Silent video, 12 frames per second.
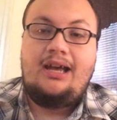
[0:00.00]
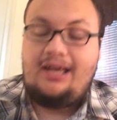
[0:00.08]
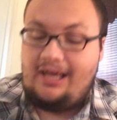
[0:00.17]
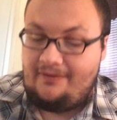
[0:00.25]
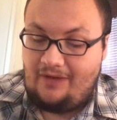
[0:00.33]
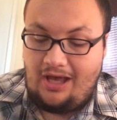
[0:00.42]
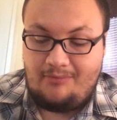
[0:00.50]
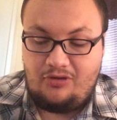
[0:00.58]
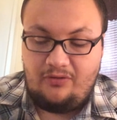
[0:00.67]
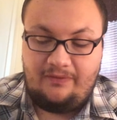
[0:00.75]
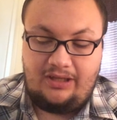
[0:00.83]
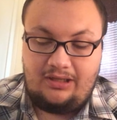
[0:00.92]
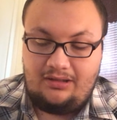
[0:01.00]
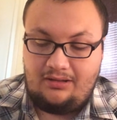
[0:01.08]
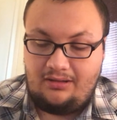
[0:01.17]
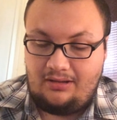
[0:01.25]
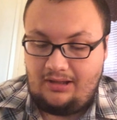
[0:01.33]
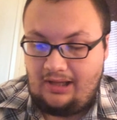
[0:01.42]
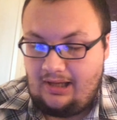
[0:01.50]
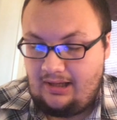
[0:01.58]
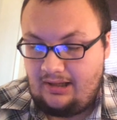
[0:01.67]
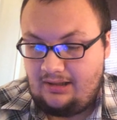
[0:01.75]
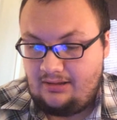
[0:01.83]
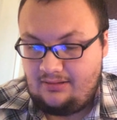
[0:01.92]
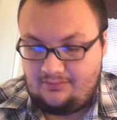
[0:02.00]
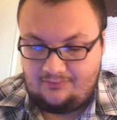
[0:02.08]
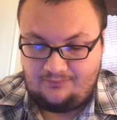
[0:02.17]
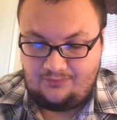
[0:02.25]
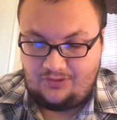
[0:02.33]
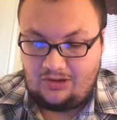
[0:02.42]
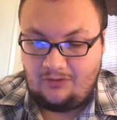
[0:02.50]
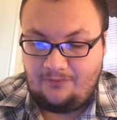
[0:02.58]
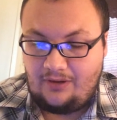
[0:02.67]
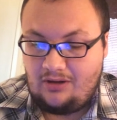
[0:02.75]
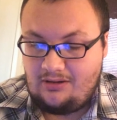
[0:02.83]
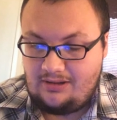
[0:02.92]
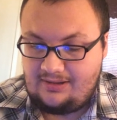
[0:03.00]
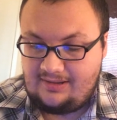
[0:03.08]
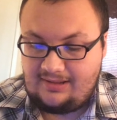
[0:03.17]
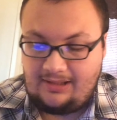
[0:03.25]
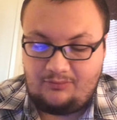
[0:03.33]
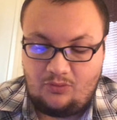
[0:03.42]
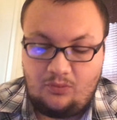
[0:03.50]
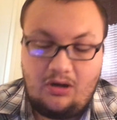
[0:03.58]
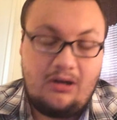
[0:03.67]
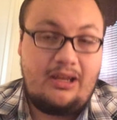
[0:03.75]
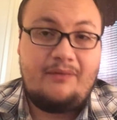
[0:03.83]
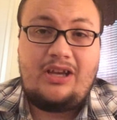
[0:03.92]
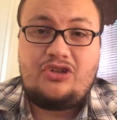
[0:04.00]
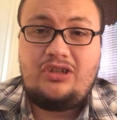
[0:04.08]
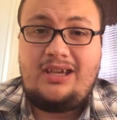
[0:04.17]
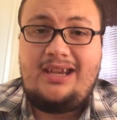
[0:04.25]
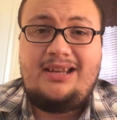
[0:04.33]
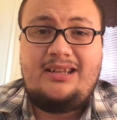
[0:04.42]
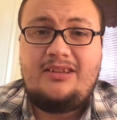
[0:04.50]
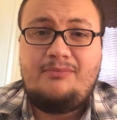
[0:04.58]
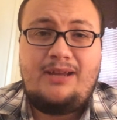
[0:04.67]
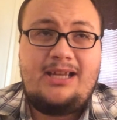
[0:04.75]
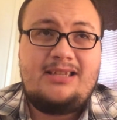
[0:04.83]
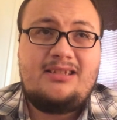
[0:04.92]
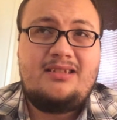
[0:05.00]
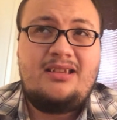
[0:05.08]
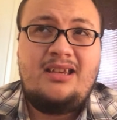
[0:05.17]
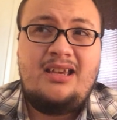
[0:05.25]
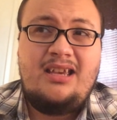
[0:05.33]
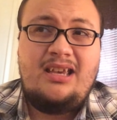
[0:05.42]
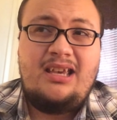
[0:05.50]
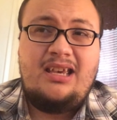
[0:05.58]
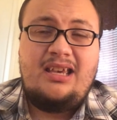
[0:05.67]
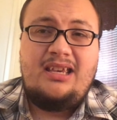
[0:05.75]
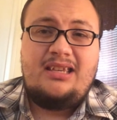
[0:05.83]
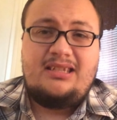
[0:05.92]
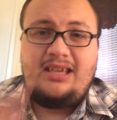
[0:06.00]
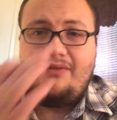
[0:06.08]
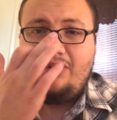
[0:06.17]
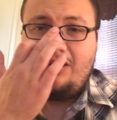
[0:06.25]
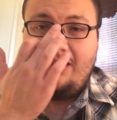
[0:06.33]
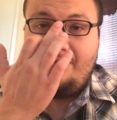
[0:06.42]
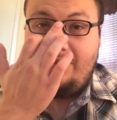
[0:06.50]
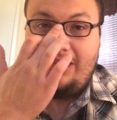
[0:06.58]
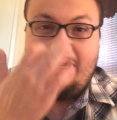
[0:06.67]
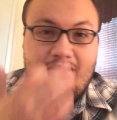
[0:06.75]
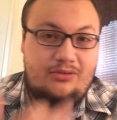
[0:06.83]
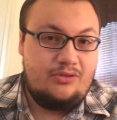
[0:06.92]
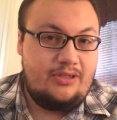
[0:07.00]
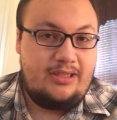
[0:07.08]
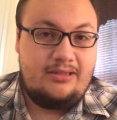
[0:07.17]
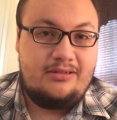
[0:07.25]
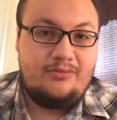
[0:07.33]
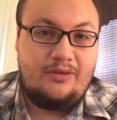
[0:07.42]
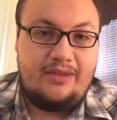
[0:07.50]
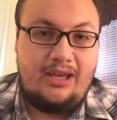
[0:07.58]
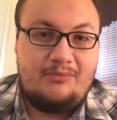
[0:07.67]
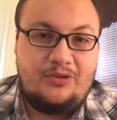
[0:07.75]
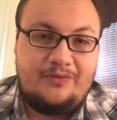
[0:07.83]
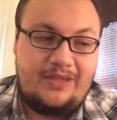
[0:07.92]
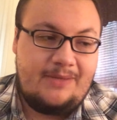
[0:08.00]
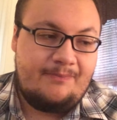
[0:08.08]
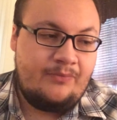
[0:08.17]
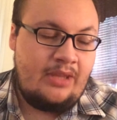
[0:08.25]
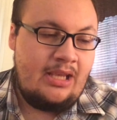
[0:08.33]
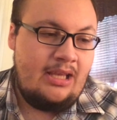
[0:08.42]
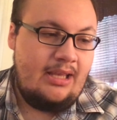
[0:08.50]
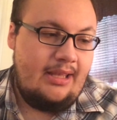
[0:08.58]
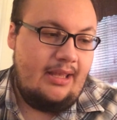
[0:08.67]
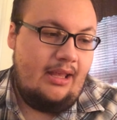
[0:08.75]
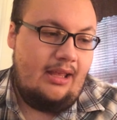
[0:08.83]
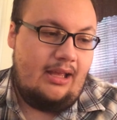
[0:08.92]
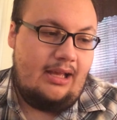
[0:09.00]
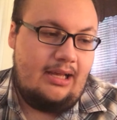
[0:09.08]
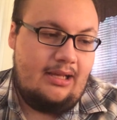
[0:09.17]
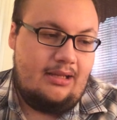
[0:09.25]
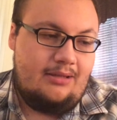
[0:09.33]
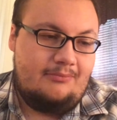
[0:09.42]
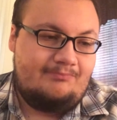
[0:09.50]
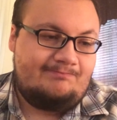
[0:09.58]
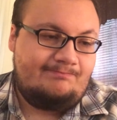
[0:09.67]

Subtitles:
I have iMovie, and so far it seemed to work. I've actually edited the past 7 or 8 videos with iMovie. I